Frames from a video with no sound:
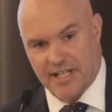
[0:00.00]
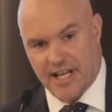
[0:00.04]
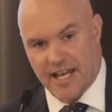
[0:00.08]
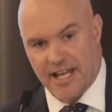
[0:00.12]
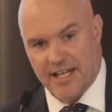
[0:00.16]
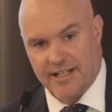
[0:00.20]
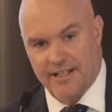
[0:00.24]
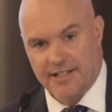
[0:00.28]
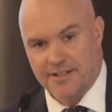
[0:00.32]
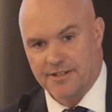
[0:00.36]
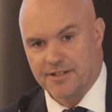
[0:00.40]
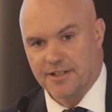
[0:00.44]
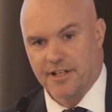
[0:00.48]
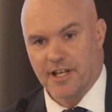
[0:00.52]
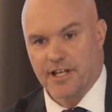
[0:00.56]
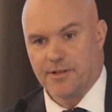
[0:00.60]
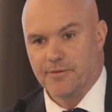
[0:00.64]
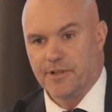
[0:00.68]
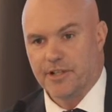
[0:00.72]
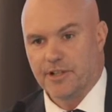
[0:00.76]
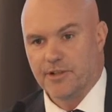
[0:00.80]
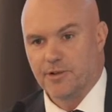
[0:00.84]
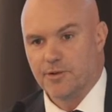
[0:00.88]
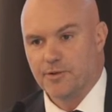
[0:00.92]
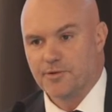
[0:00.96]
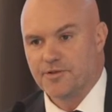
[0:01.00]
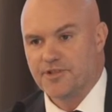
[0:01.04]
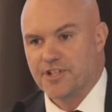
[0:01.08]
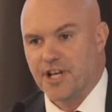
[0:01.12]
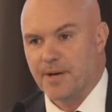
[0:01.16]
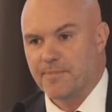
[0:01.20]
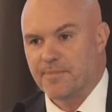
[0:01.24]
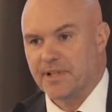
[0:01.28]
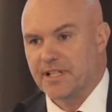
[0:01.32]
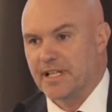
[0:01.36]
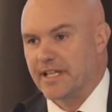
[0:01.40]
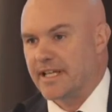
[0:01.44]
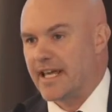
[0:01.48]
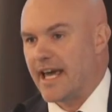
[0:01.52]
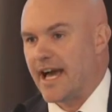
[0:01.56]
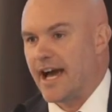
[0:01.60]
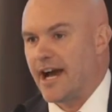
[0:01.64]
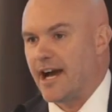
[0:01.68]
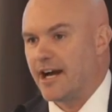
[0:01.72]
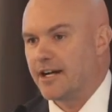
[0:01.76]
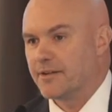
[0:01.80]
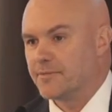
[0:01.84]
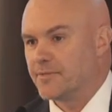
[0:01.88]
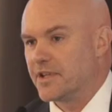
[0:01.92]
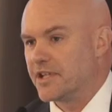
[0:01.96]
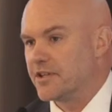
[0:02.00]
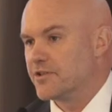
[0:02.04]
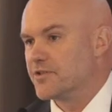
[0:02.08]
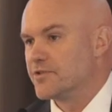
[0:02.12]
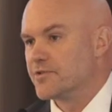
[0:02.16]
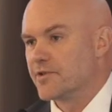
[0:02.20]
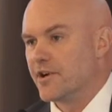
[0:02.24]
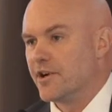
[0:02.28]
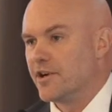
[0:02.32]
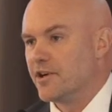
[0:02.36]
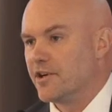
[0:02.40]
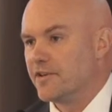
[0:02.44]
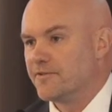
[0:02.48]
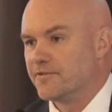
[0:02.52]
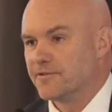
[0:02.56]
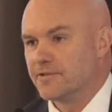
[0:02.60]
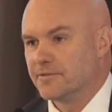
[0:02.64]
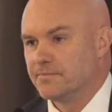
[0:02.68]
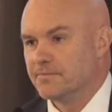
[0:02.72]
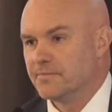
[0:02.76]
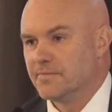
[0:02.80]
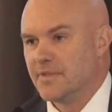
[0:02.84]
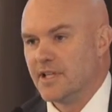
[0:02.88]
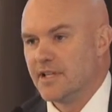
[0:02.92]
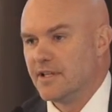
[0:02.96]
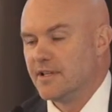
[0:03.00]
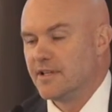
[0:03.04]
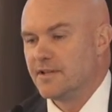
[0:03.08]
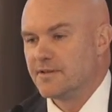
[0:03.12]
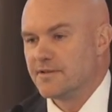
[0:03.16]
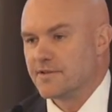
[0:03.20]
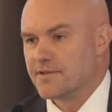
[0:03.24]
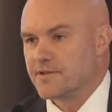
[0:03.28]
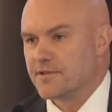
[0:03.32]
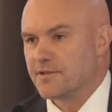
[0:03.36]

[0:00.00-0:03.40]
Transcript: and 80s, you know, we could all jump in a car and we could drive from the